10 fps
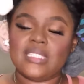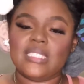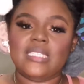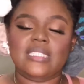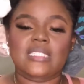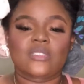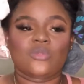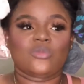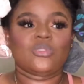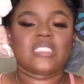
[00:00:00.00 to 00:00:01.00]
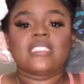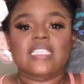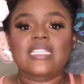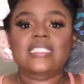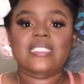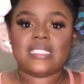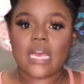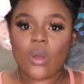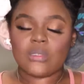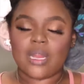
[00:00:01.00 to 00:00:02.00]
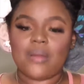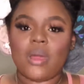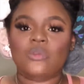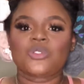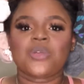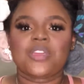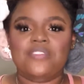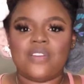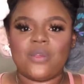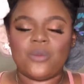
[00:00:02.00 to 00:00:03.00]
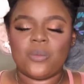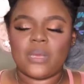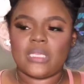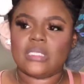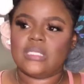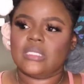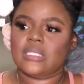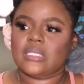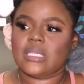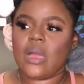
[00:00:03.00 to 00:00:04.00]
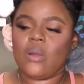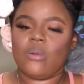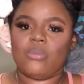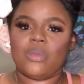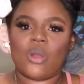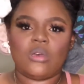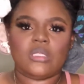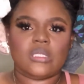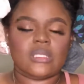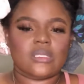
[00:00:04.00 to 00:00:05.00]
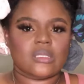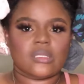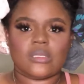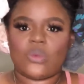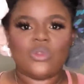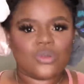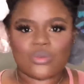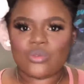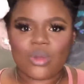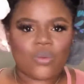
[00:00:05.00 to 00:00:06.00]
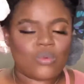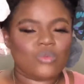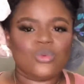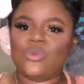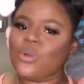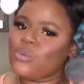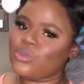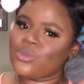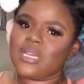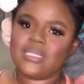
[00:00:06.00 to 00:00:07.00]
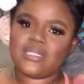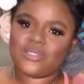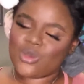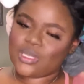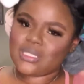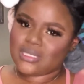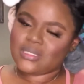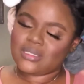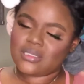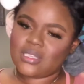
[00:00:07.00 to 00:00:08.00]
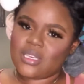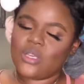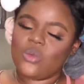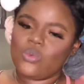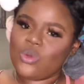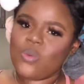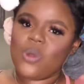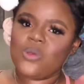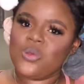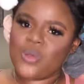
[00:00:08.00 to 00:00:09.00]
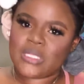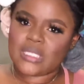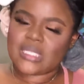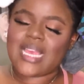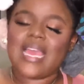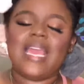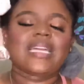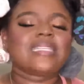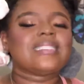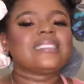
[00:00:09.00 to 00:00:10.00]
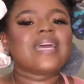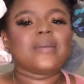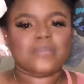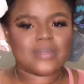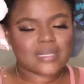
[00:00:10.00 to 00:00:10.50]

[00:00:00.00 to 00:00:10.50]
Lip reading: is to check the sound around your environment. Now, because we don't want to get distracted, we don't want noise, except